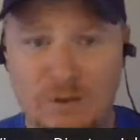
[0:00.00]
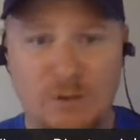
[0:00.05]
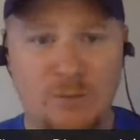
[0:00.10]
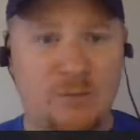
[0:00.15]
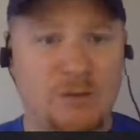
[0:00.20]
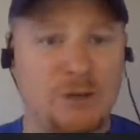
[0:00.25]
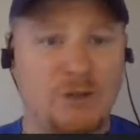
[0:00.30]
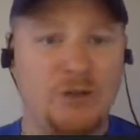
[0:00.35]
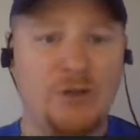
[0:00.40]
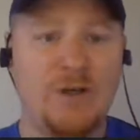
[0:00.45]

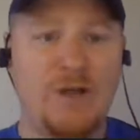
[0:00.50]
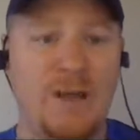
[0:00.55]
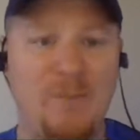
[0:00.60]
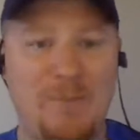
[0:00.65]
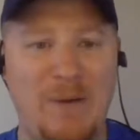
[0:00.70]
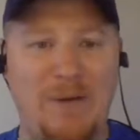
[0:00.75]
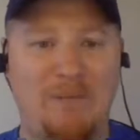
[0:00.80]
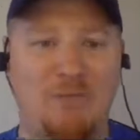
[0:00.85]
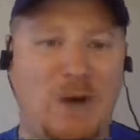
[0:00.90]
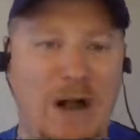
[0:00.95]
when you look at
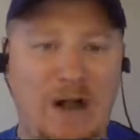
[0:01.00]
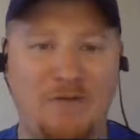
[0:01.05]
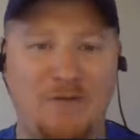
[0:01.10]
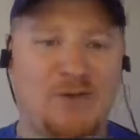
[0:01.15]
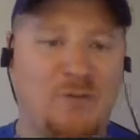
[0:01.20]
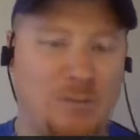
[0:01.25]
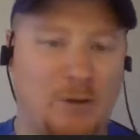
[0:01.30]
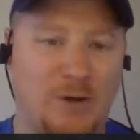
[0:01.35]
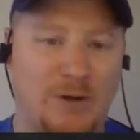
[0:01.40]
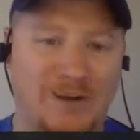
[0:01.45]
Ben
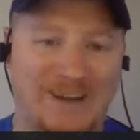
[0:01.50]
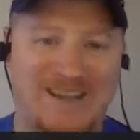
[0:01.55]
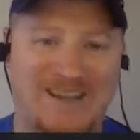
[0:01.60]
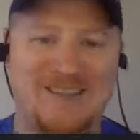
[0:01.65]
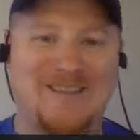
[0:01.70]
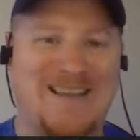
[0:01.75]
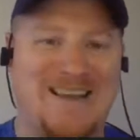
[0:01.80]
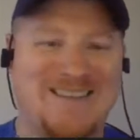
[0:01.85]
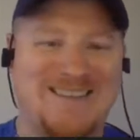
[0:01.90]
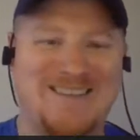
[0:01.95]
Roethlisberger,
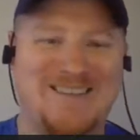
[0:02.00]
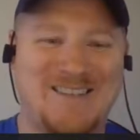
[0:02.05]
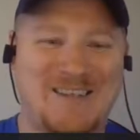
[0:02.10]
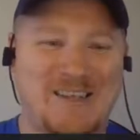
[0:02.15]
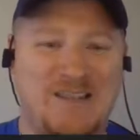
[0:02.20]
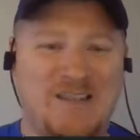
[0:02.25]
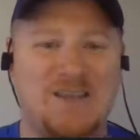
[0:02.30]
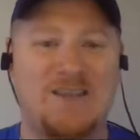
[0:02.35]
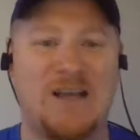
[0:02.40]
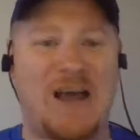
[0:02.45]
his
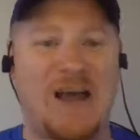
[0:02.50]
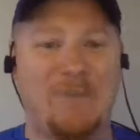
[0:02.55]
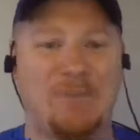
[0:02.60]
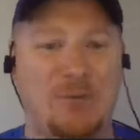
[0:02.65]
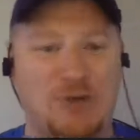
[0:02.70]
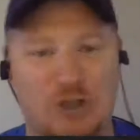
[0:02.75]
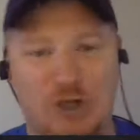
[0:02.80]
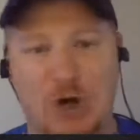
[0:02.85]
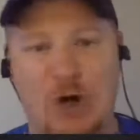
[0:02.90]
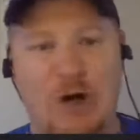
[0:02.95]
tendencies, he's
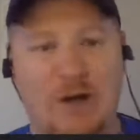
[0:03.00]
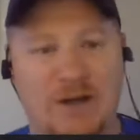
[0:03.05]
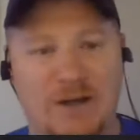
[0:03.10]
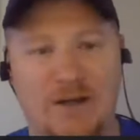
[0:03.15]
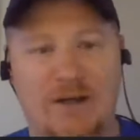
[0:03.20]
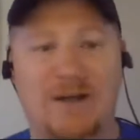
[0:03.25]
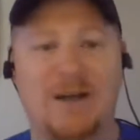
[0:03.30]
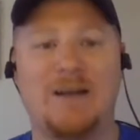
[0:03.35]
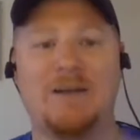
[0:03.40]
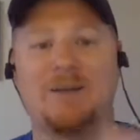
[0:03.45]

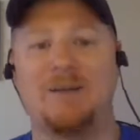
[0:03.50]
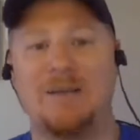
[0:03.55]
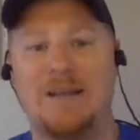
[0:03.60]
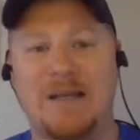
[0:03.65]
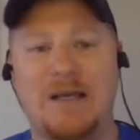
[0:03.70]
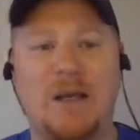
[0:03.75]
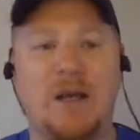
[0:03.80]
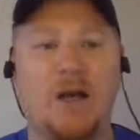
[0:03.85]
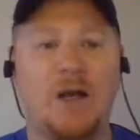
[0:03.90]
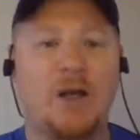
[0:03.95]
hyper-targeted and
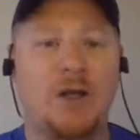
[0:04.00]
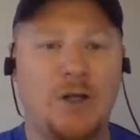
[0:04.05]
elite.